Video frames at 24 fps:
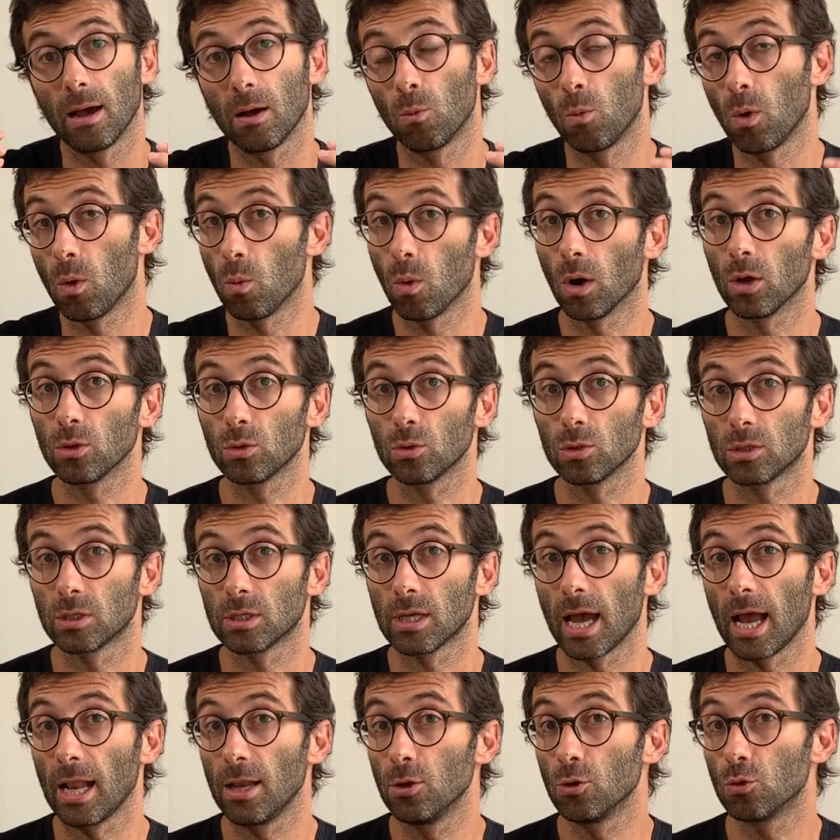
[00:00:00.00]
we want to
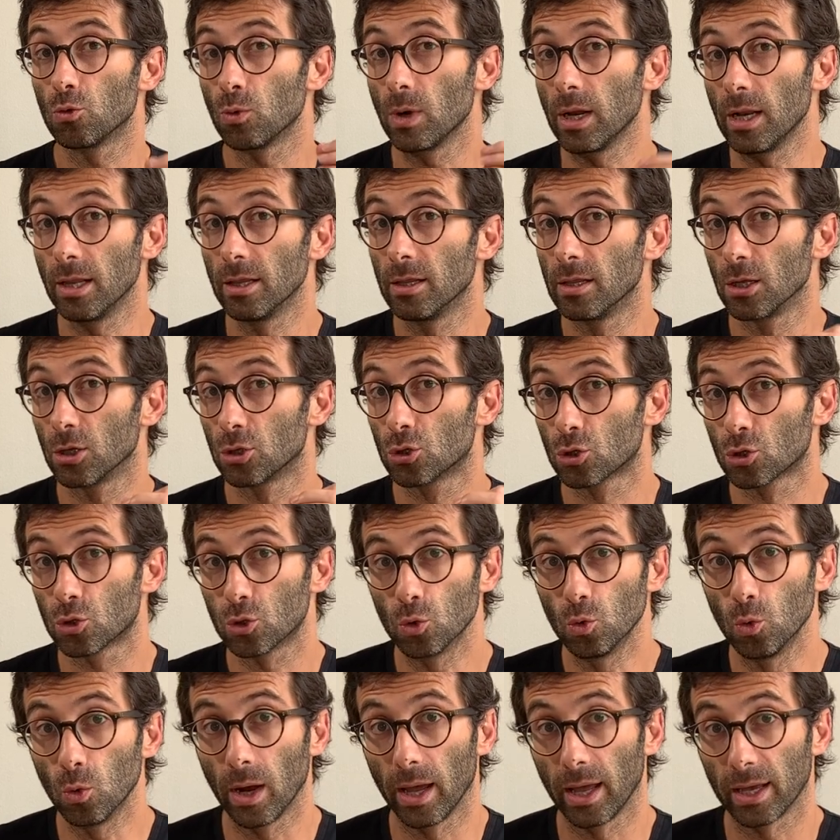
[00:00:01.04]
sell you really the
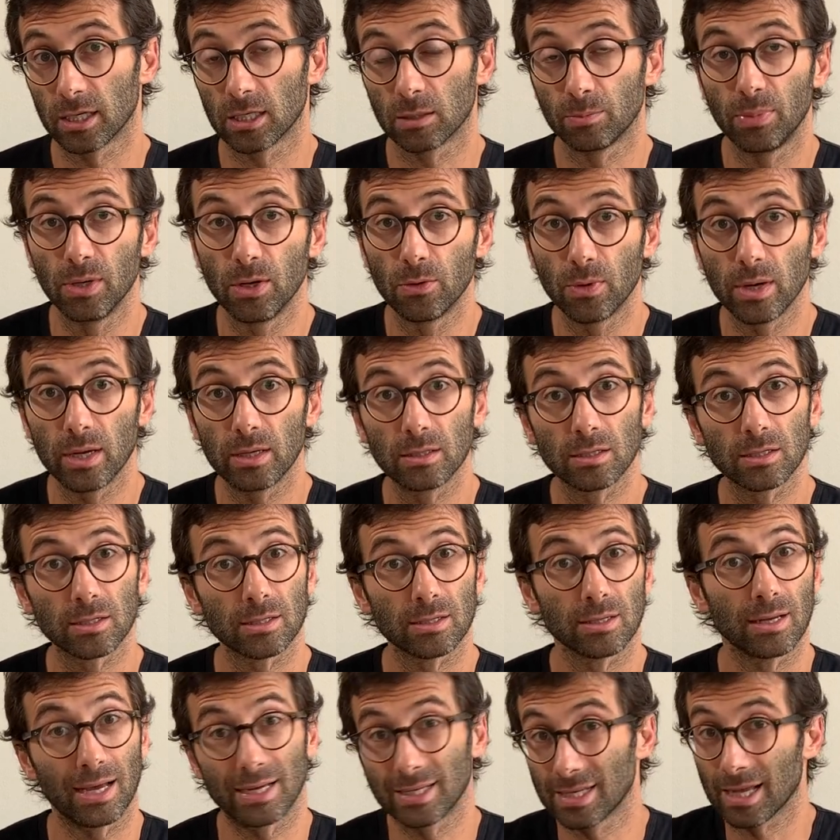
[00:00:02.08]
true experience,
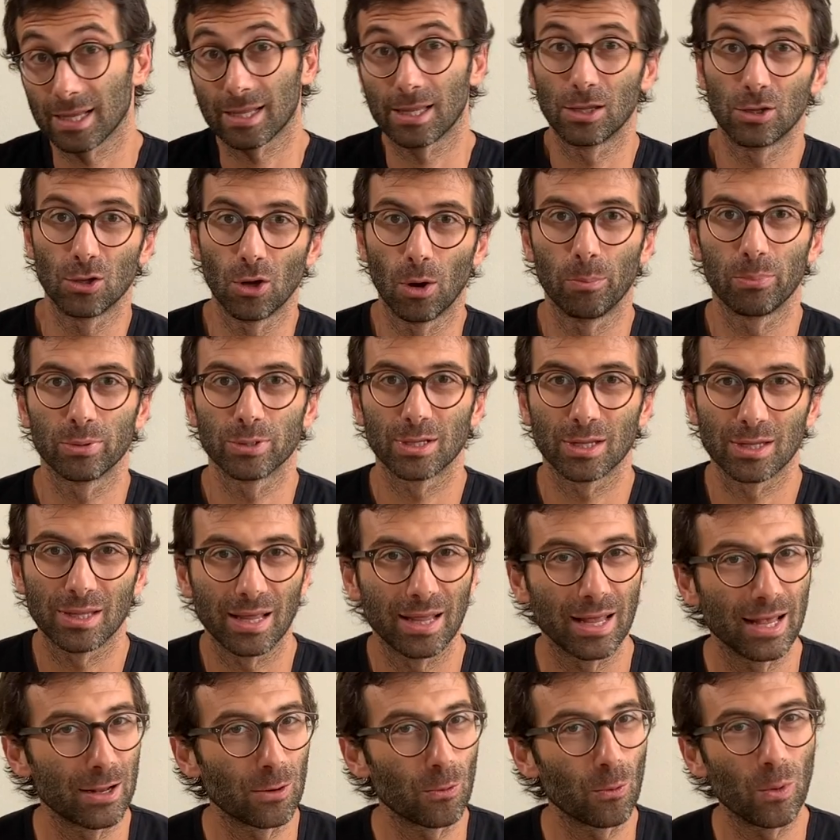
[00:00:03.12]
exactly the opposite of
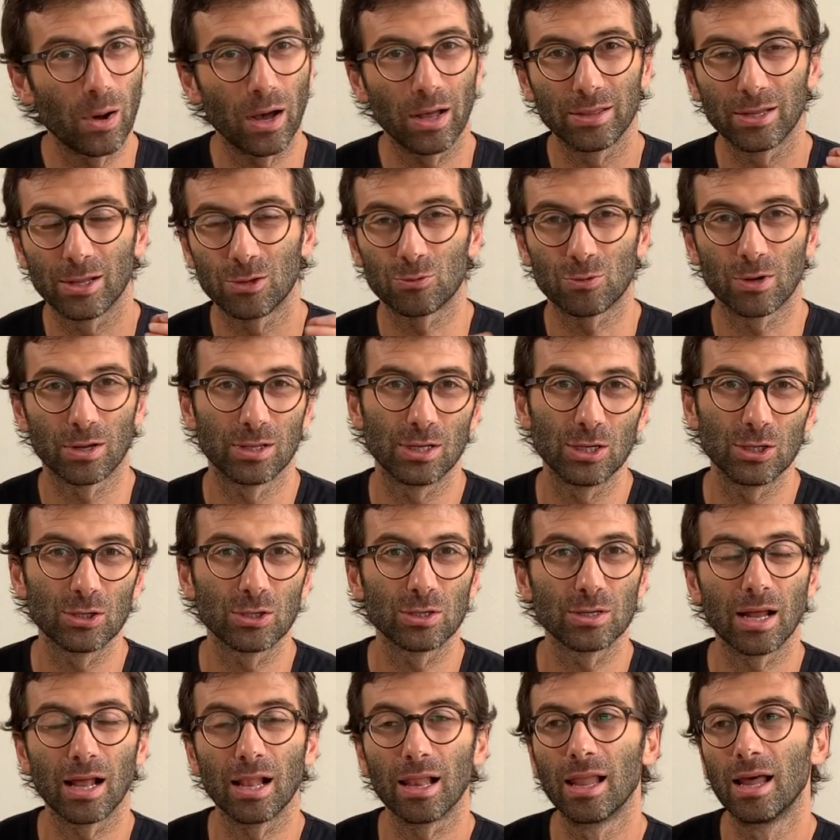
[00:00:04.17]
the other one, the
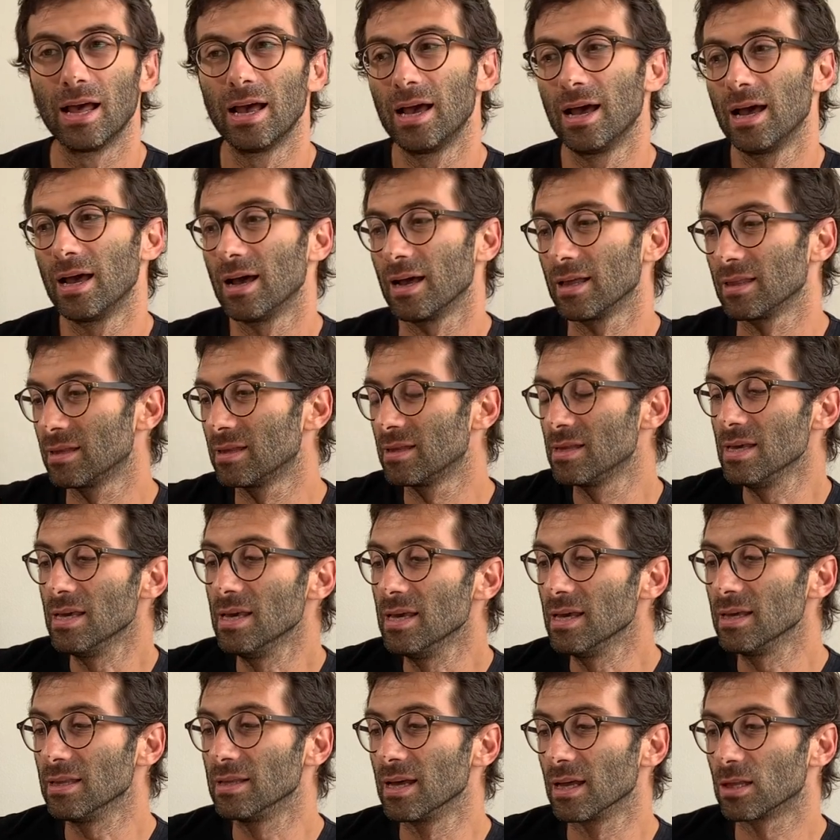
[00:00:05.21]
traditional
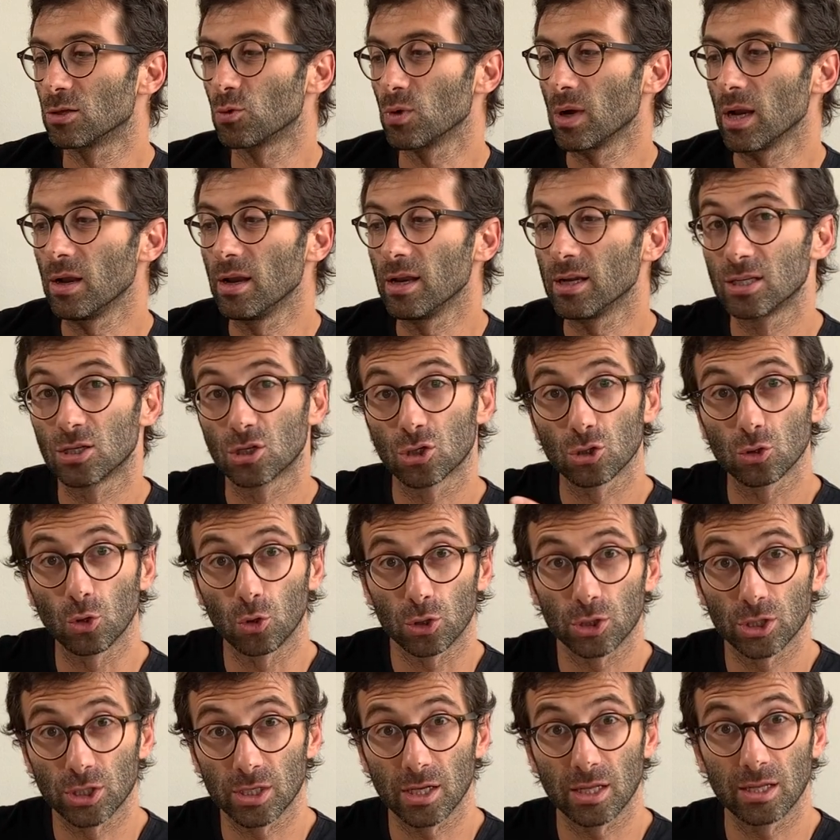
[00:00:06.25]
tea that really
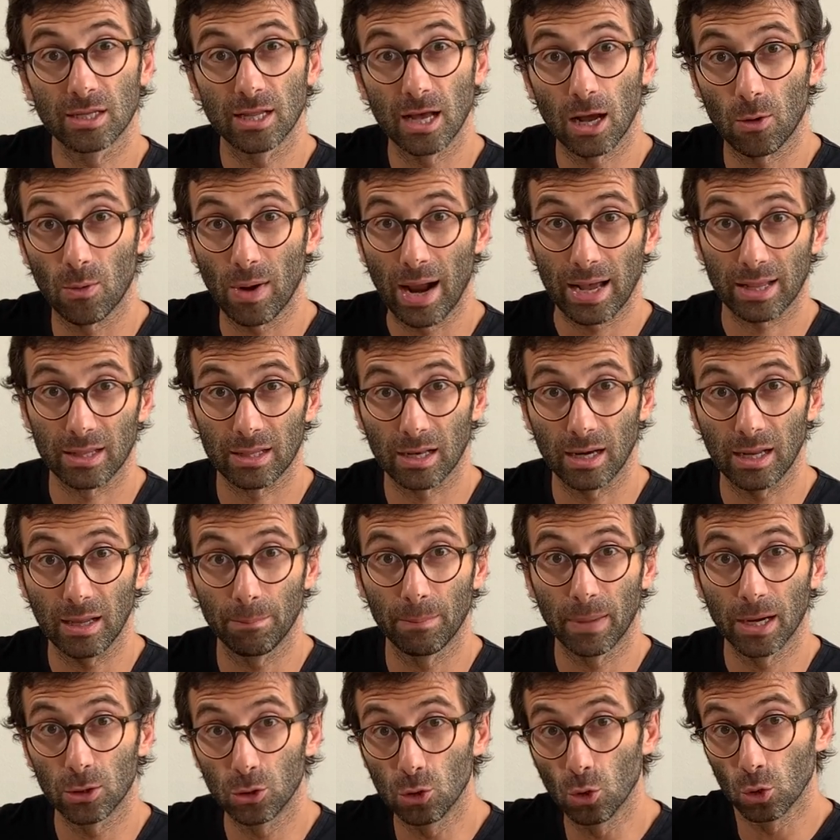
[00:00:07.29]
sourced directly
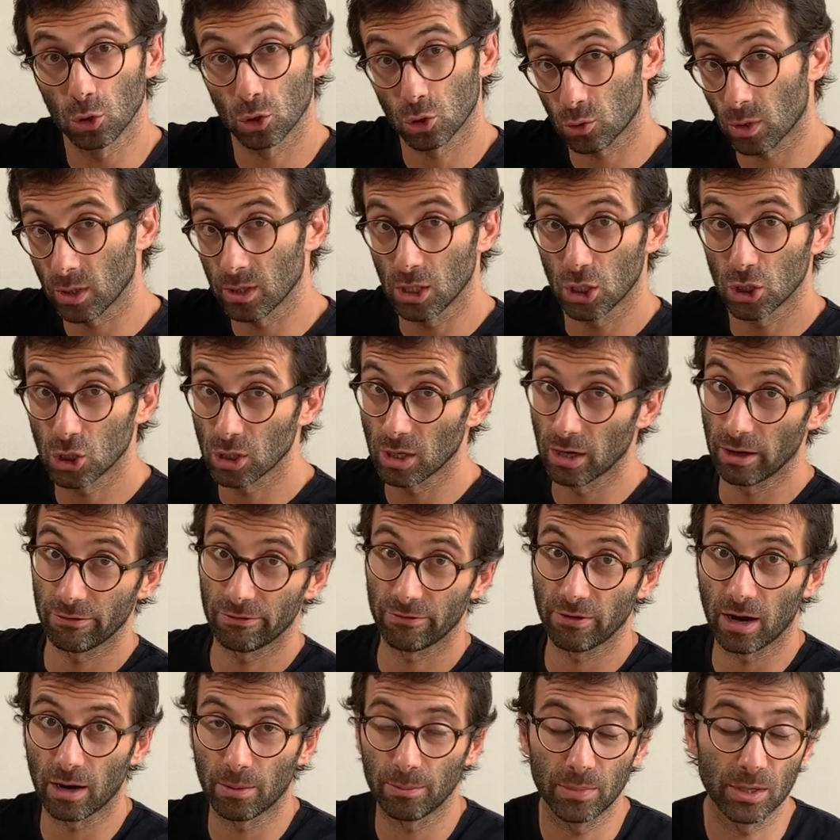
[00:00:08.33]
by those traditional
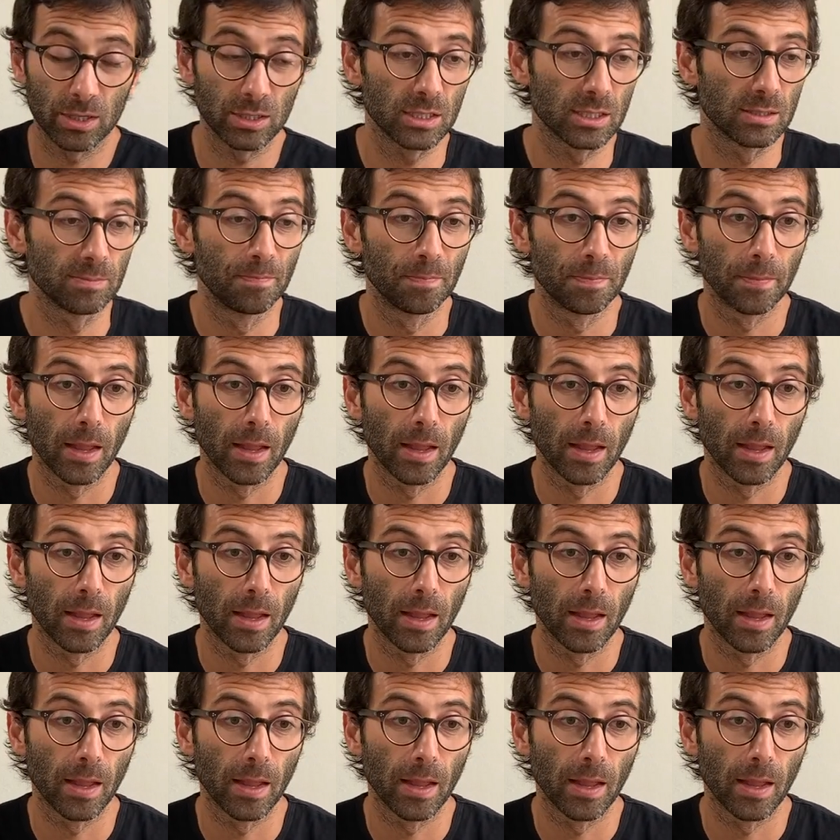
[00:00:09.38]
farmers.